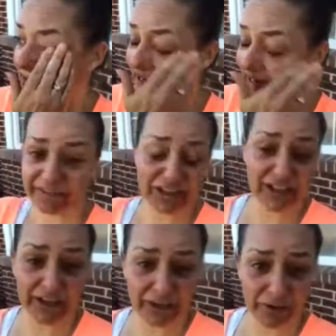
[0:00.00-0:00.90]
to not have to
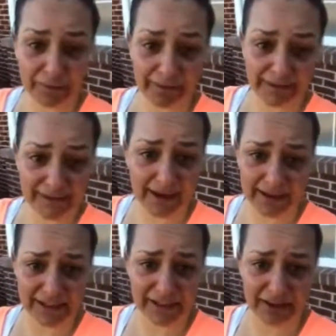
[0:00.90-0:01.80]
tell you about this
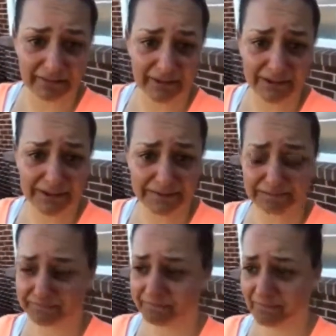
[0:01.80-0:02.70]
kind of stuff.
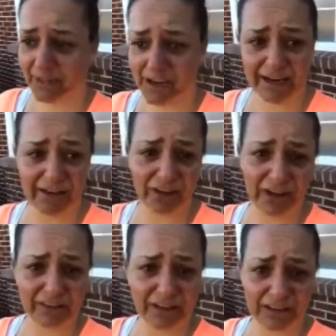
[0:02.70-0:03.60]
I never
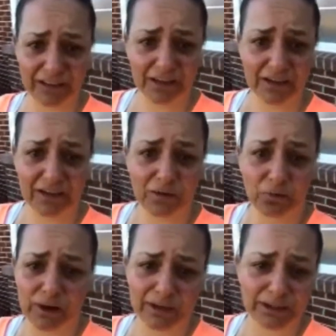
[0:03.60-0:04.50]
even
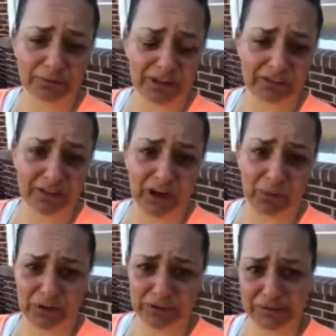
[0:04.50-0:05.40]
wanted to believe that
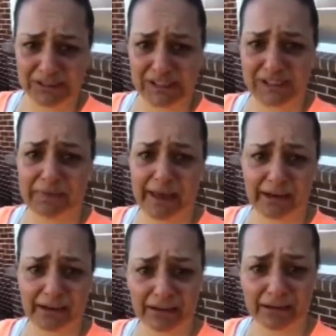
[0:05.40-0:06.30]
our world was this
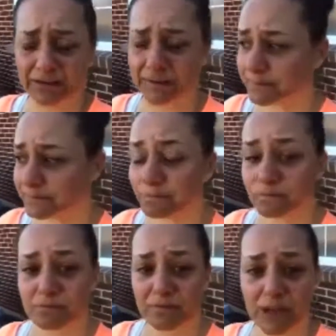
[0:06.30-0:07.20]
bad.
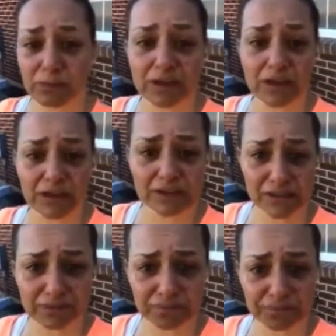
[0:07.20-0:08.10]
But it
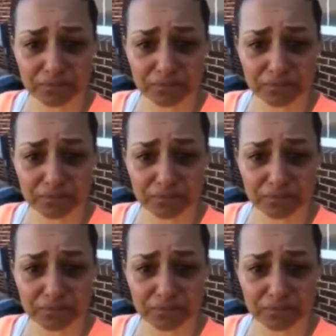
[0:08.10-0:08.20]
is.